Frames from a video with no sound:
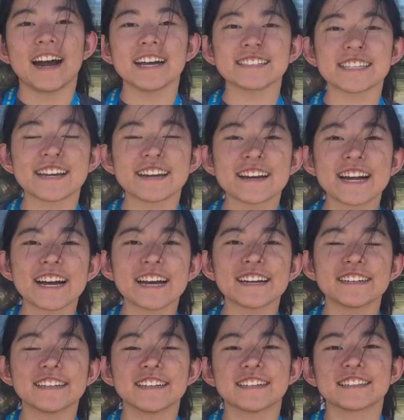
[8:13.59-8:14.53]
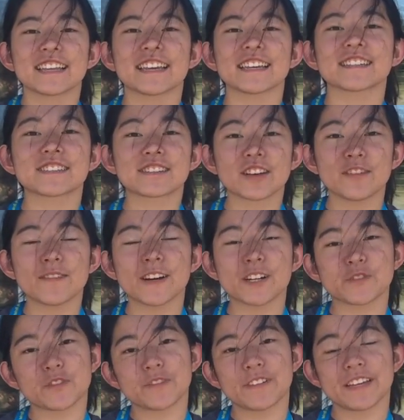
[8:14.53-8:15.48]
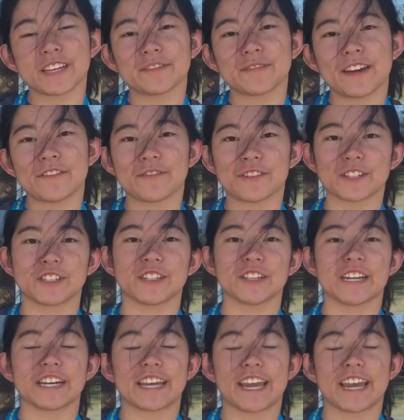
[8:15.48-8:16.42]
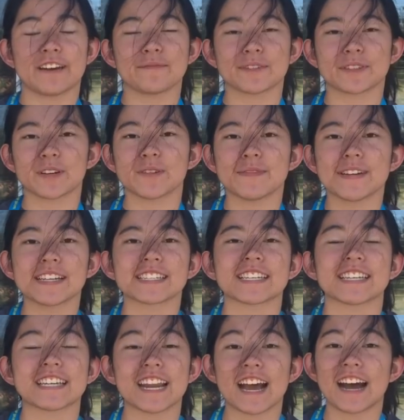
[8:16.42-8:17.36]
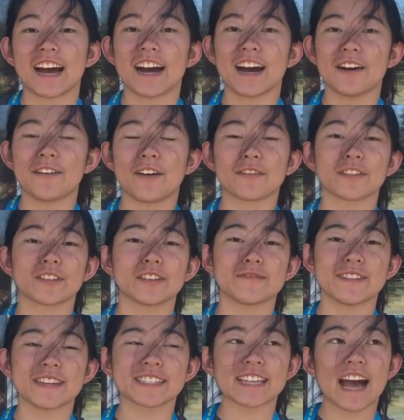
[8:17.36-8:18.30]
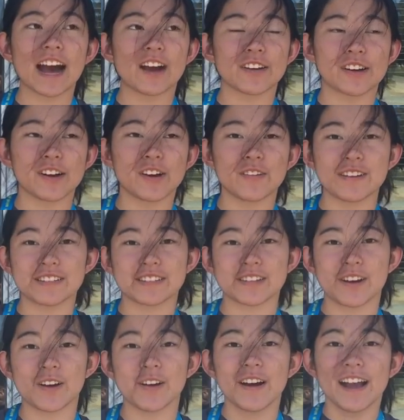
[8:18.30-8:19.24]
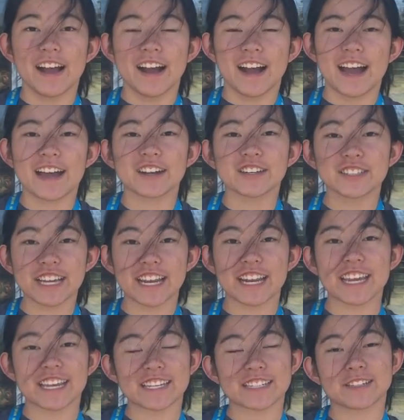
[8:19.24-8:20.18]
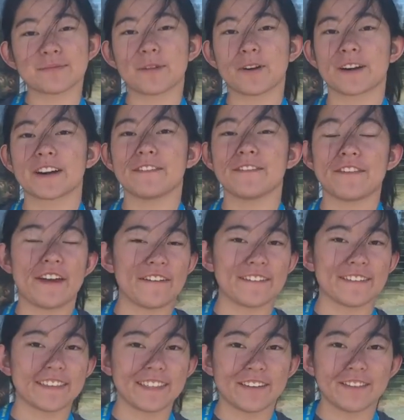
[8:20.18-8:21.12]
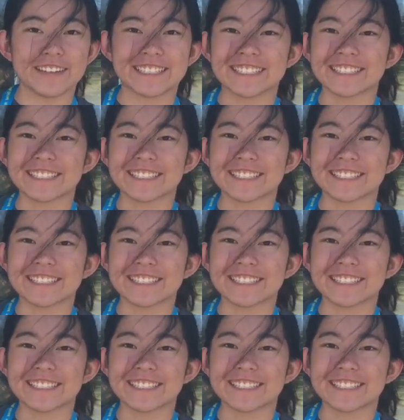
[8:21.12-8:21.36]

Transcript: Hi, Sarah. Thanks so much for making my first year at camp so amazing. Uh, I'll really miss how you're always so energetic and supportive of everything that we